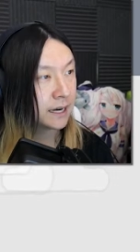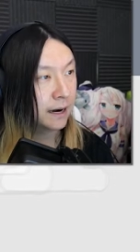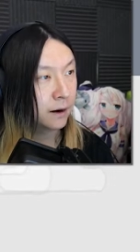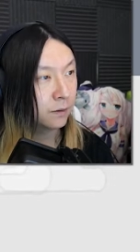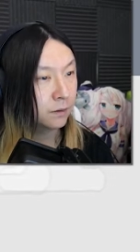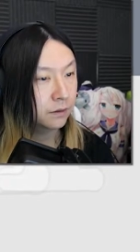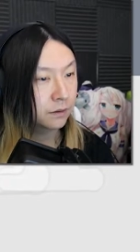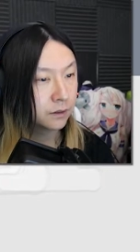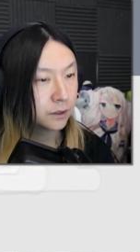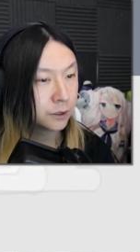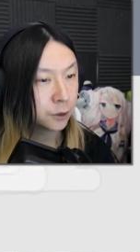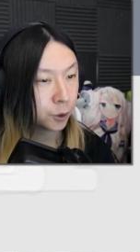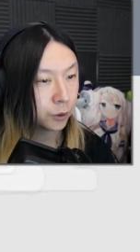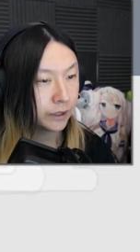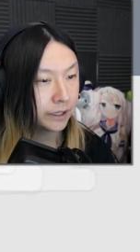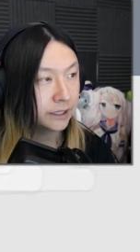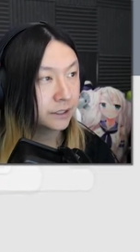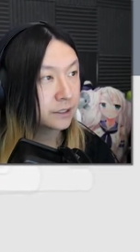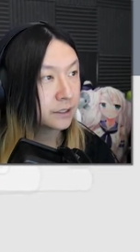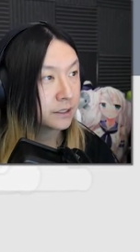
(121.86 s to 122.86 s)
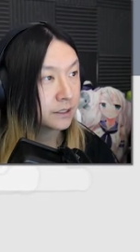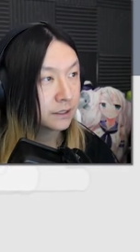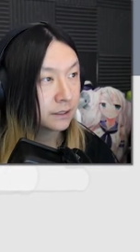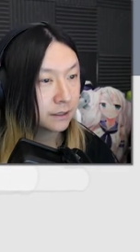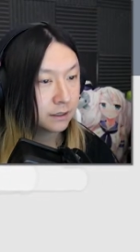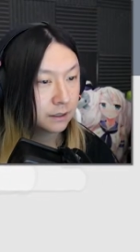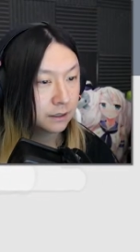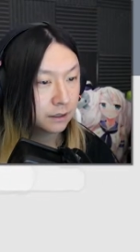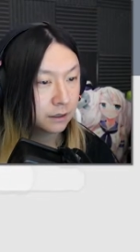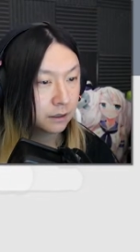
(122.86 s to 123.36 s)
out the trees?
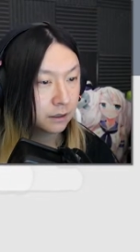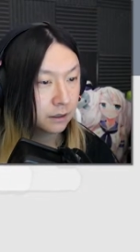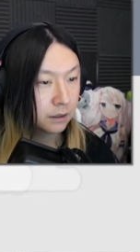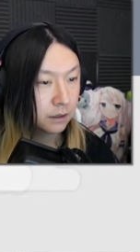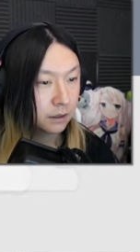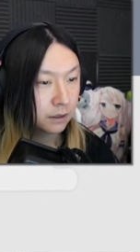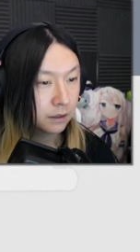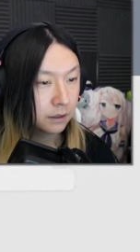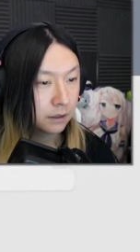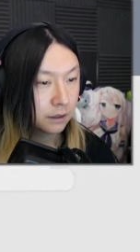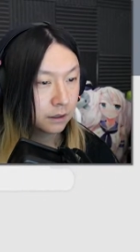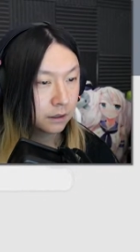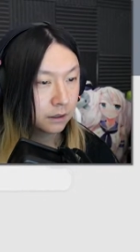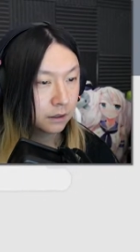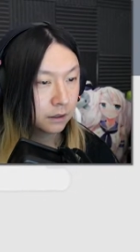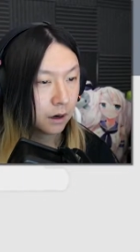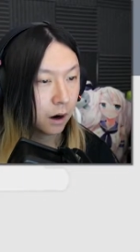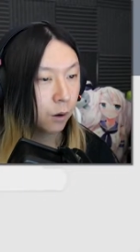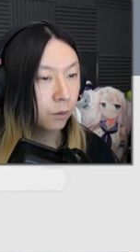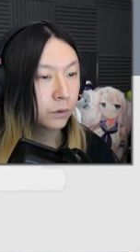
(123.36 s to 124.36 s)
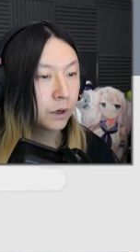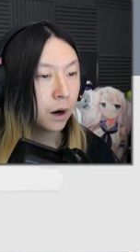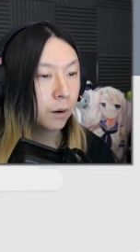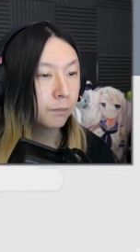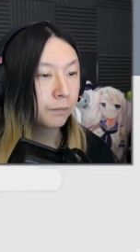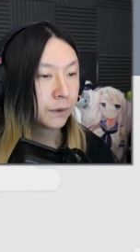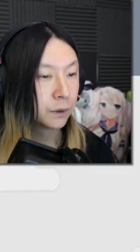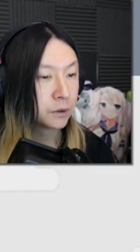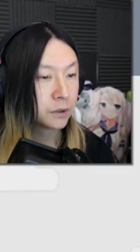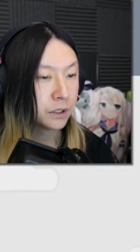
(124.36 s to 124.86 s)
Oh,
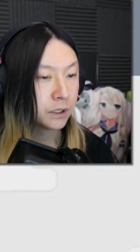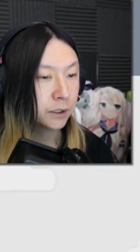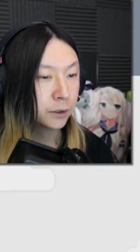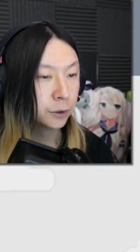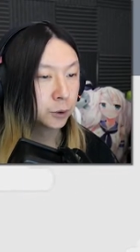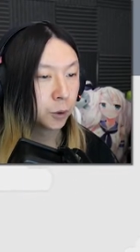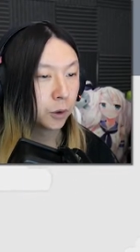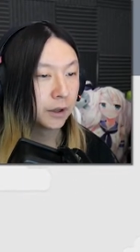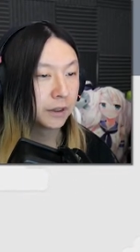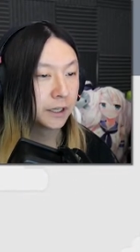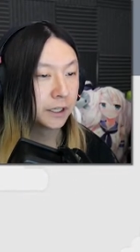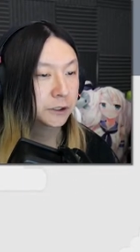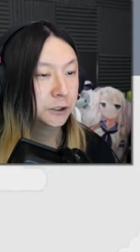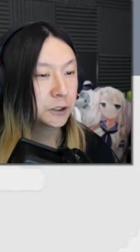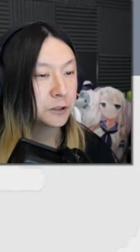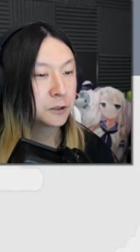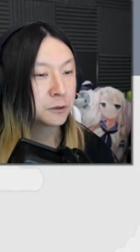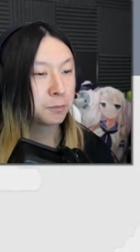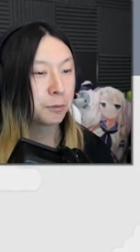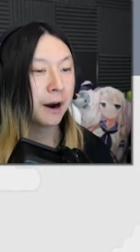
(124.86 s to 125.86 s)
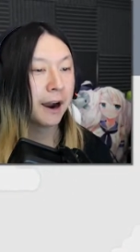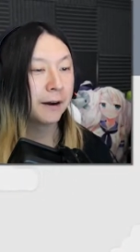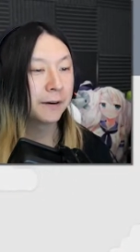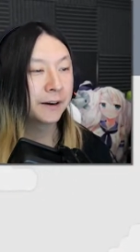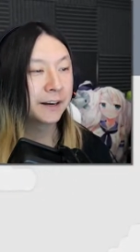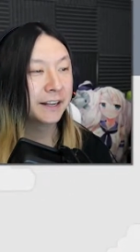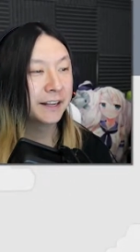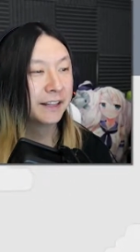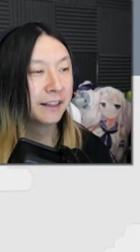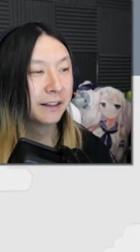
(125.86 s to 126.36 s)
nope, there's a huge one that just
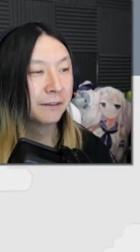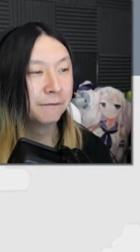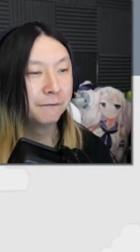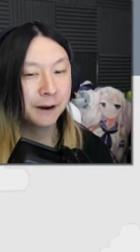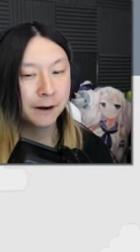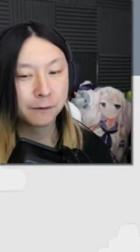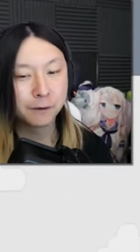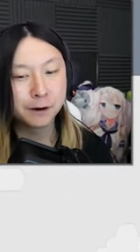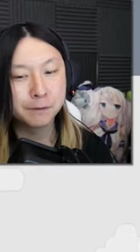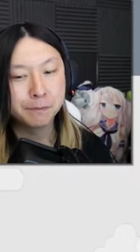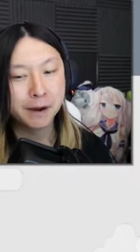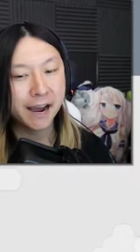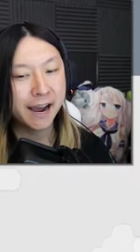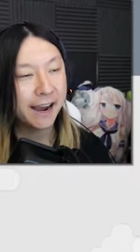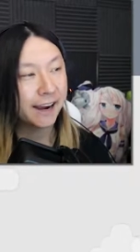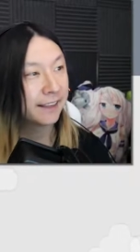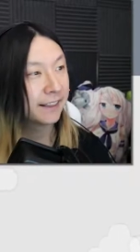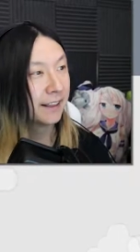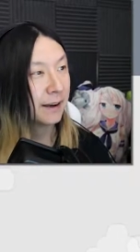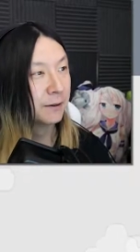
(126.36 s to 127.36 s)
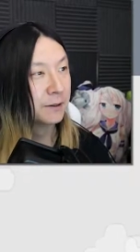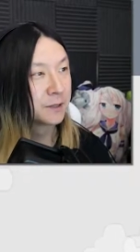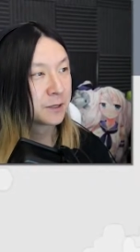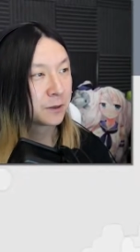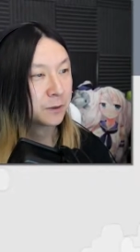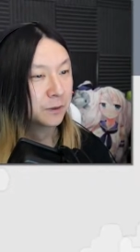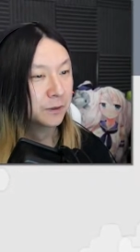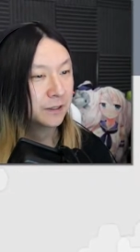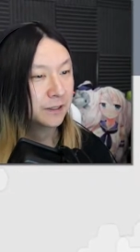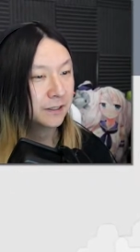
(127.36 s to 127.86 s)
sprouted in the very back. That was
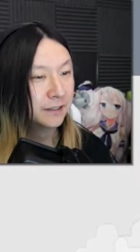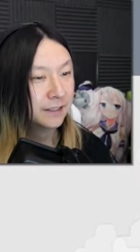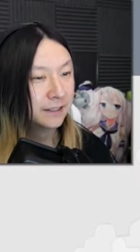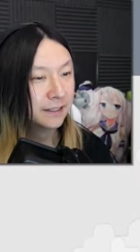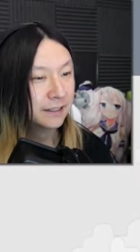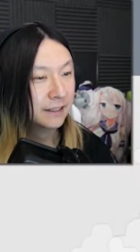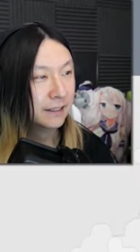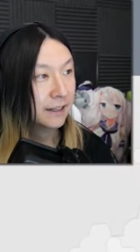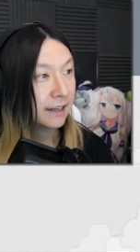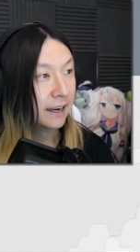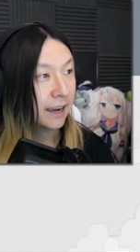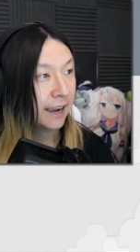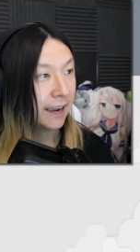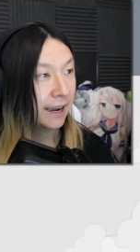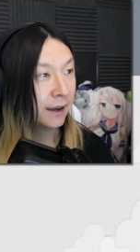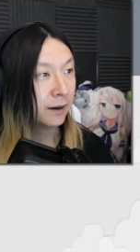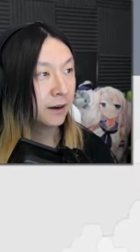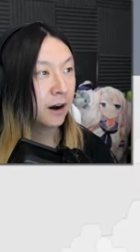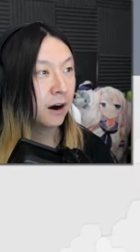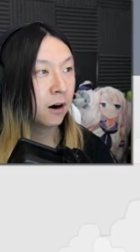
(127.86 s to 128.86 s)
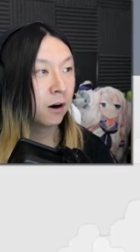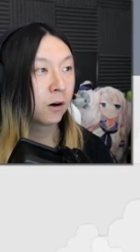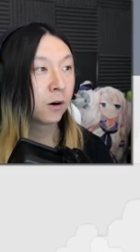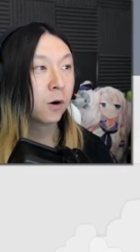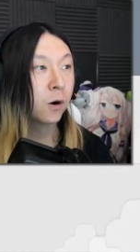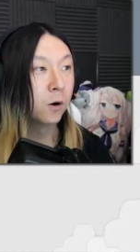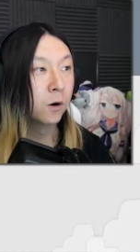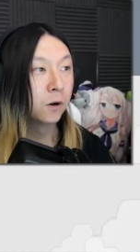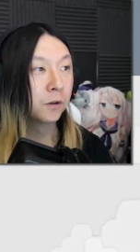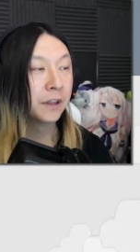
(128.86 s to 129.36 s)
cool. And our
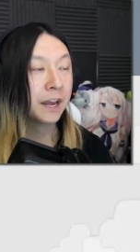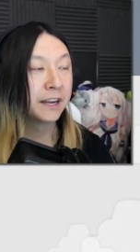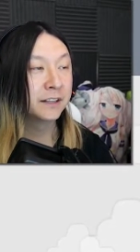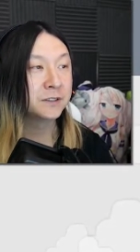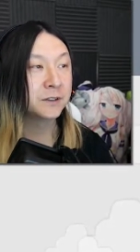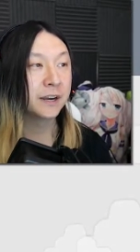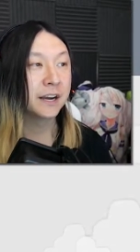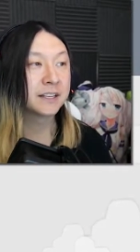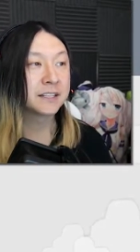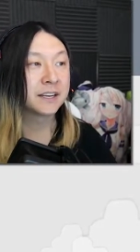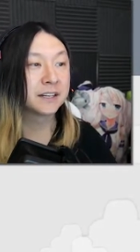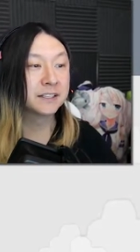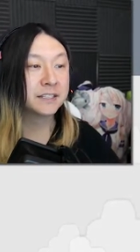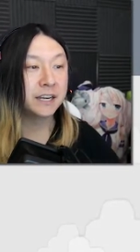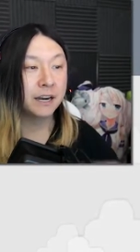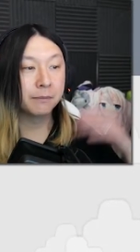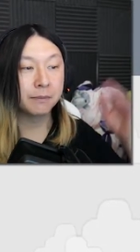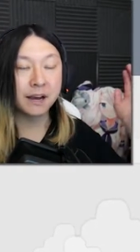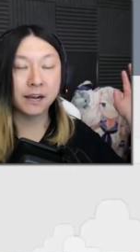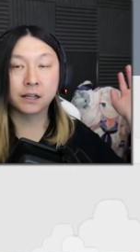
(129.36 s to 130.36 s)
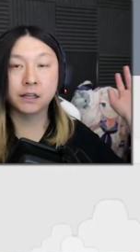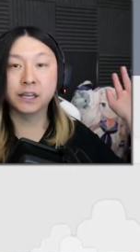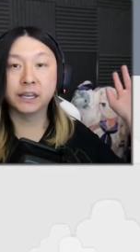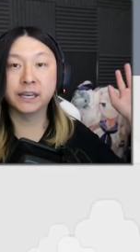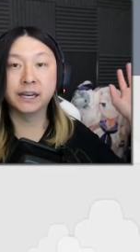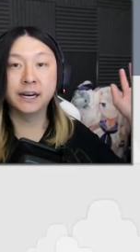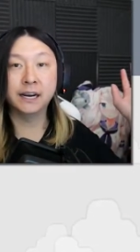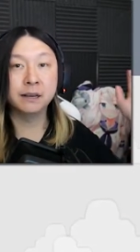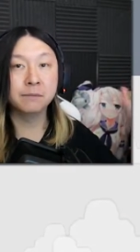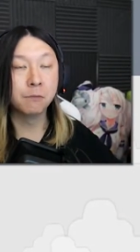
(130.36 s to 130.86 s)
gold, as you guys can see, I'm not
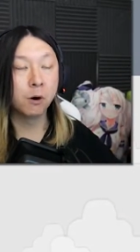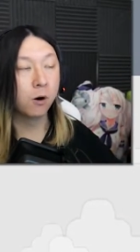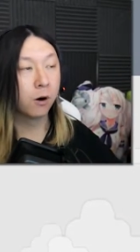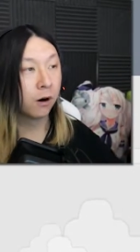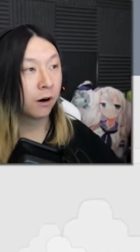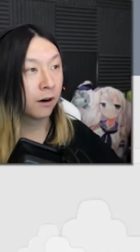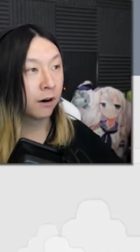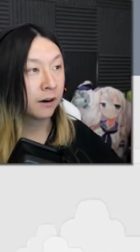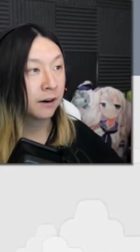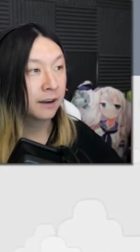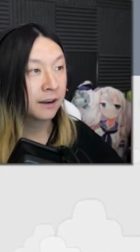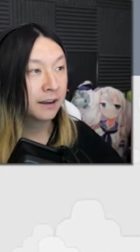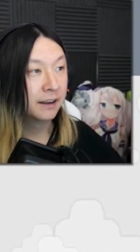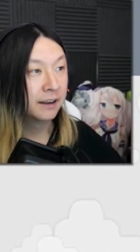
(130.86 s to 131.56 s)
clicking anymore.